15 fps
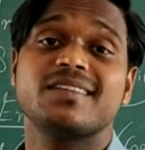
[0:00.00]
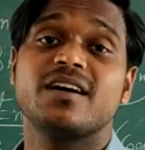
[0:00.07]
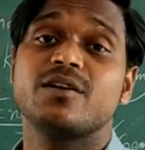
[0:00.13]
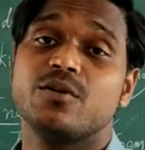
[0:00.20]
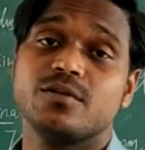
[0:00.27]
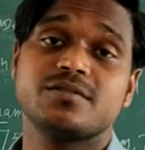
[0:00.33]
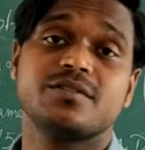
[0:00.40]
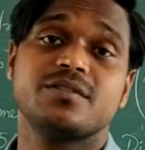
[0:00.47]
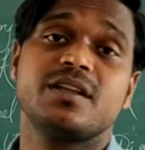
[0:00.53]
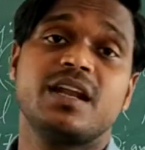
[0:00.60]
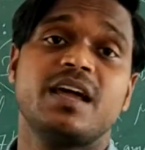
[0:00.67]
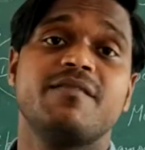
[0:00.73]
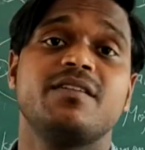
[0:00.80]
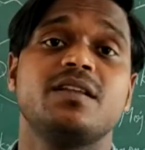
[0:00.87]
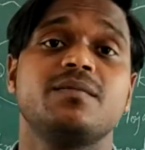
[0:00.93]
are also there
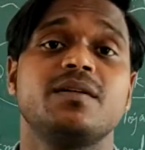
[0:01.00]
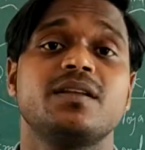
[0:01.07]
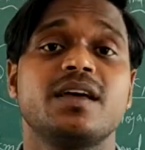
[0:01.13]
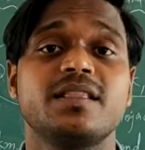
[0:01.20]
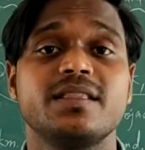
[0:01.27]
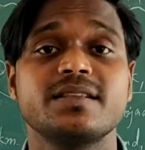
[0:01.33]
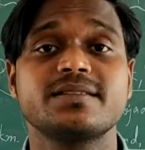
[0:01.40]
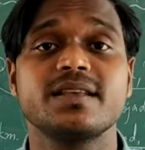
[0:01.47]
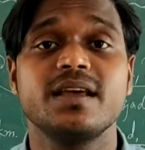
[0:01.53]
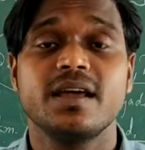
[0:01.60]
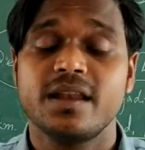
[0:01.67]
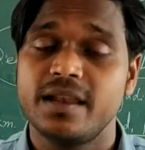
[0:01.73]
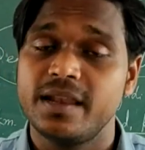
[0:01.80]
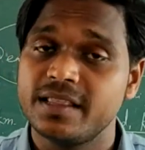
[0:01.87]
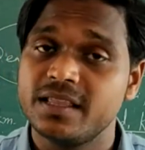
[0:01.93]
available in this
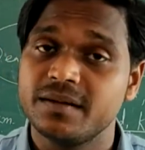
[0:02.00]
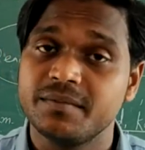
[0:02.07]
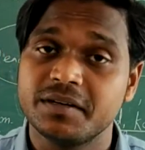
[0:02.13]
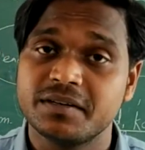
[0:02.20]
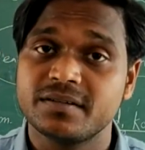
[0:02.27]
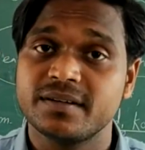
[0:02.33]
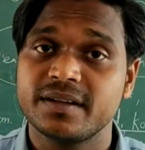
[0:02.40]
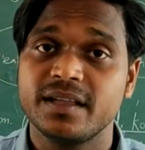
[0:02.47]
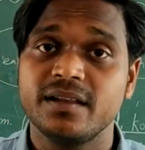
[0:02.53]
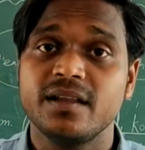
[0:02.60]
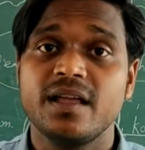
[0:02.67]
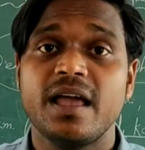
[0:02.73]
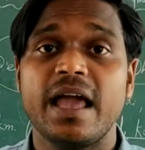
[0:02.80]
leather material